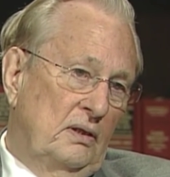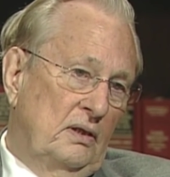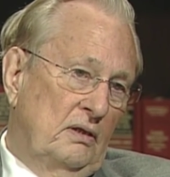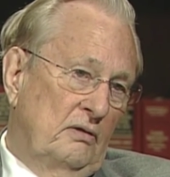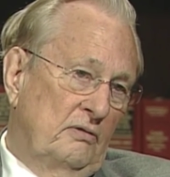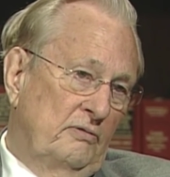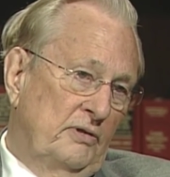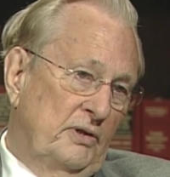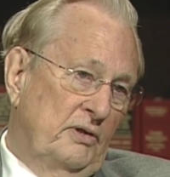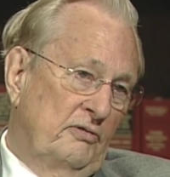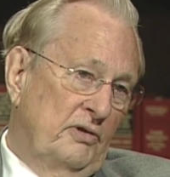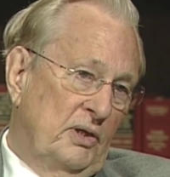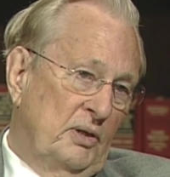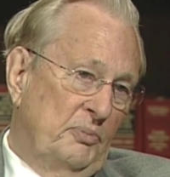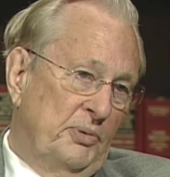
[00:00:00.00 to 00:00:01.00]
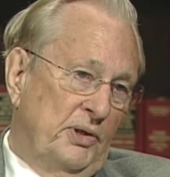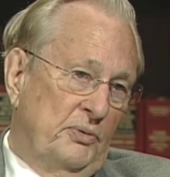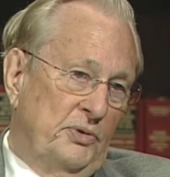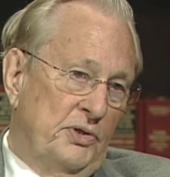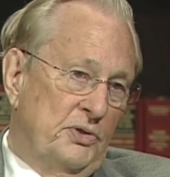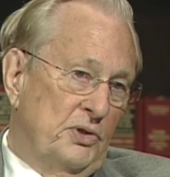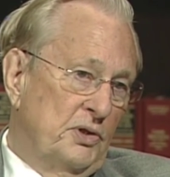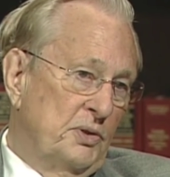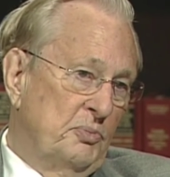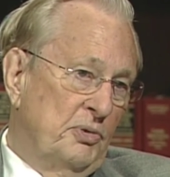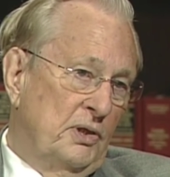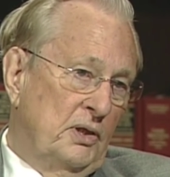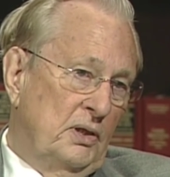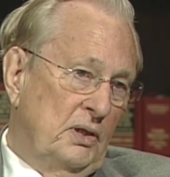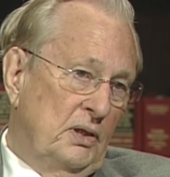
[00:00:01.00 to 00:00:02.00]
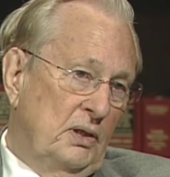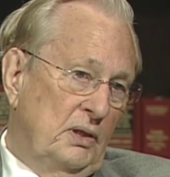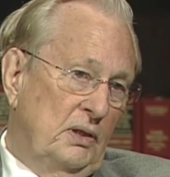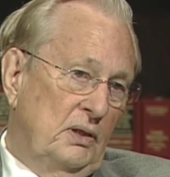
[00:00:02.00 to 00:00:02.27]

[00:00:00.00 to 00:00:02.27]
of a developing research park,